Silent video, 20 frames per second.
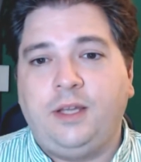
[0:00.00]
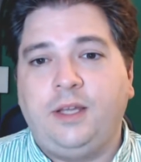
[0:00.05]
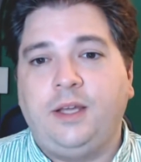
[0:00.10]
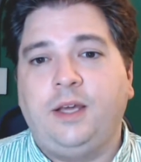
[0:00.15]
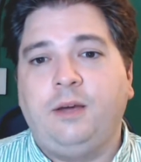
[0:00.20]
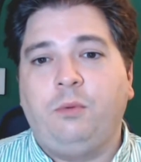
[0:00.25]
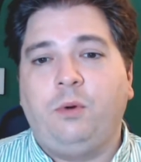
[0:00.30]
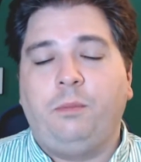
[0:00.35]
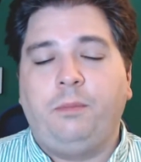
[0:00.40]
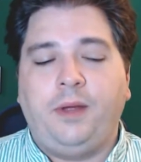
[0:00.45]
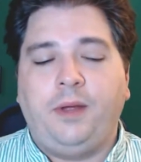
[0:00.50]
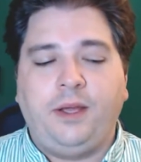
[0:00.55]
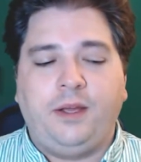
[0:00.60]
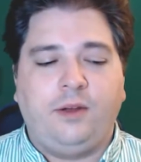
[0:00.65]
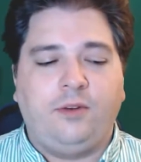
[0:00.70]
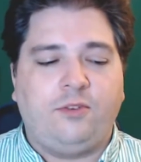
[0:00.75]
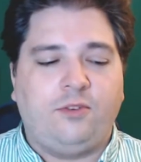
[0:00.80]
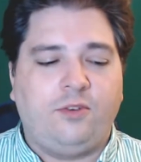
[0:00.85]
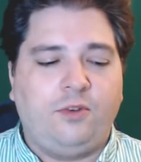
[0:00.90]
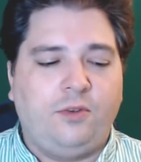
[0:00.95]
It will make
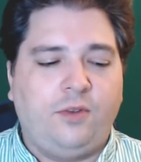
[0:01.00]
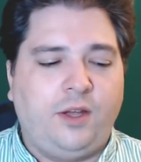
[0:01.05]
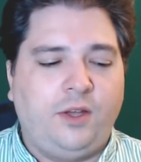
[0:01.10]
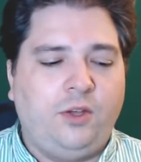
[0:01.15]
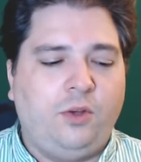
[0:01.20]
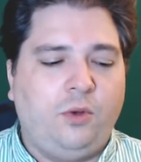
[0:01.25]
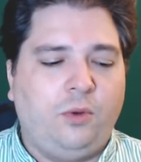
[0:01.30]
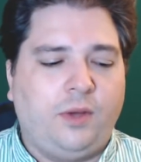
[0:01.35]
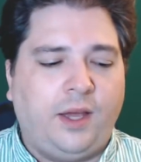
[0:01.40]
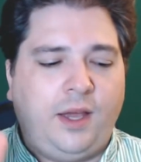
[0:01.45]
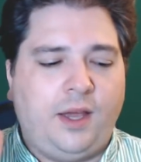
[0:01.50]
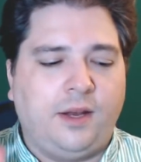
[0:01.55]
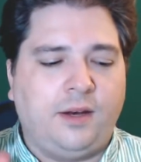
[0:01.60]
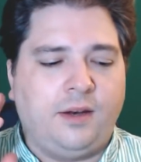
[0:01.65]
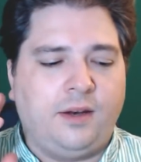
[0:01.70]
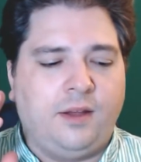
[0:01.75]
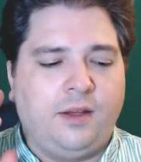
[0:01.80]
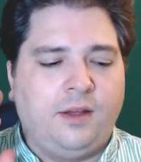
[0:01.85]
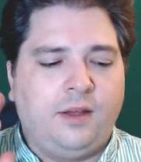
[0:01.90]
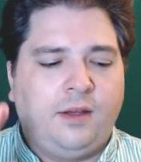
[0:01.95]
it so that you can't
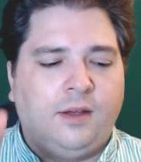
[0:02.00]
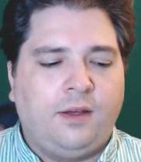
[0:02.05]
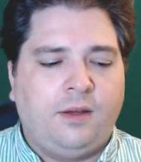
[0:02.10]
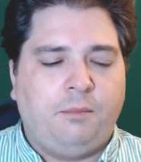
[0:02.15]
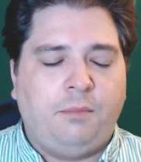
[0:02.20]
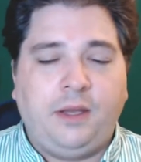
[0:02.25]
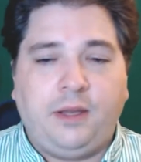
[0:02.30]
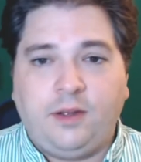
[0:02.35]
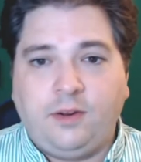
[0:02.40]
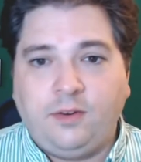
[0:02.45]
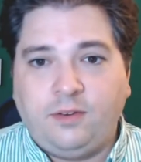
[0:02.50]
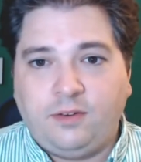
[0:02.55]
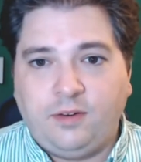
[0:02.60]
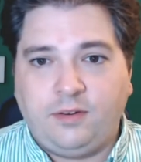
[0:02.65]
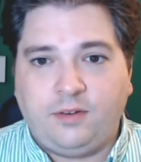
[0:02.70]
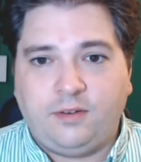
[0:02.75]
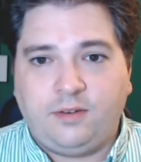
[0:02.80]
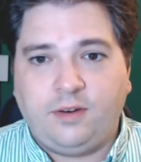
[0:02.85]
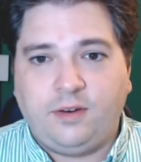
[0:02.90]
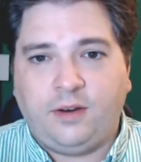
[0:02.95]
be
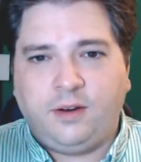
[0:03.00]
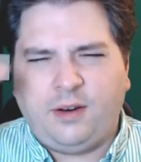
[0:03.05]
consistent.